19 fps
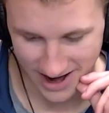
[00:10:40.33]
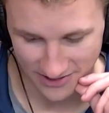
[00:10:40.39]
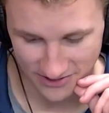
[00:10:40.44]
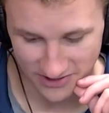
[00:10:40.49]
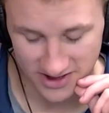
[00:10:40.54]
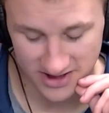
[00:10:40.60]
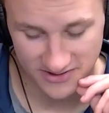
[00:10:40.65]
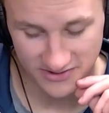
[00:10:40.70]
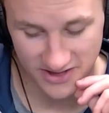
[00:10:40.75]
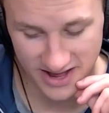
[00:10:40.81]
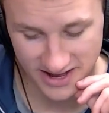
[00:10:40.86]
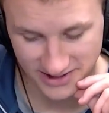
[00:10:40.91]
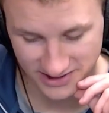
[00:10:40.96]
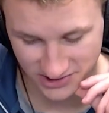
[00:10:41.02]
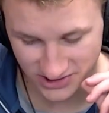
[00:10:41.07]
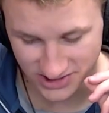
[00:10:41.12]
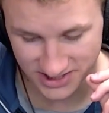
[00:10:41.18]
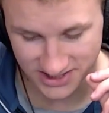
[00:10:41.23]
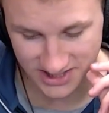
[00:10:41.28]
I think they
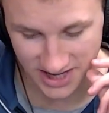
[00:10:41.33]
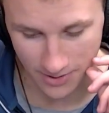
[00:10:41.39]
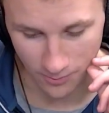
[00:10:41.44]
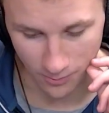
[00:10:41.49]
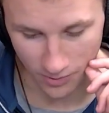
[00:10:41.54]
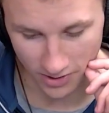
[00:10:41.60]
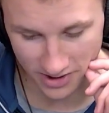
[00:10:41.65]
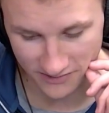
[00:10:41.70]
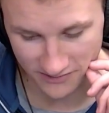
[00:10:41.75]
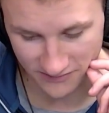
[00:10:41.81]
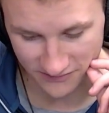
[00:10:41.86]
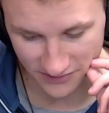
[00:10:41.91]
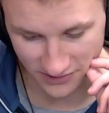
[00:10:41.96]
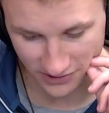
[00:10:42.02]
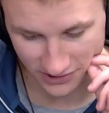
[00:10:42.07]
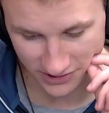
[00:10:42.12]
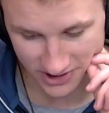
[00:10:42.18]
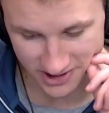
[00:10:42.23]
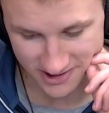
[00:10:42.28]
at least get one in
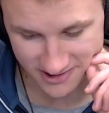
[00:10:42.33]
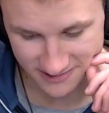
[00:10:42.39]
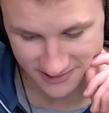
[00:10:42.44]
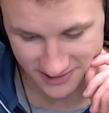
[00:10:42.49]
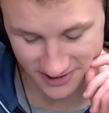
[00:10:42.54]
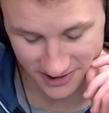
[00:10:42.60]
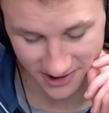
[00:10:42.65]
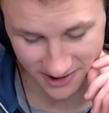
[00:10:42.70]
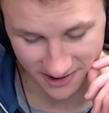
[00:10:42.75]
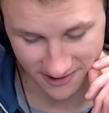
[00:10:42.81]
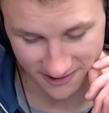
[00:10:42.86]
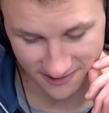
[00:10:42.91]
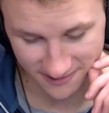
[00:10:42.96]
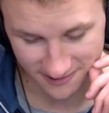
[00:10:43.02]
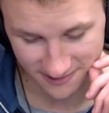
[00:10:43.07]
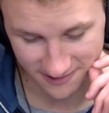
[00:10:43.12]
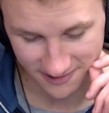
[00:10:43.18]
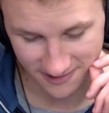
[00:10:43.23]
Philly, you know.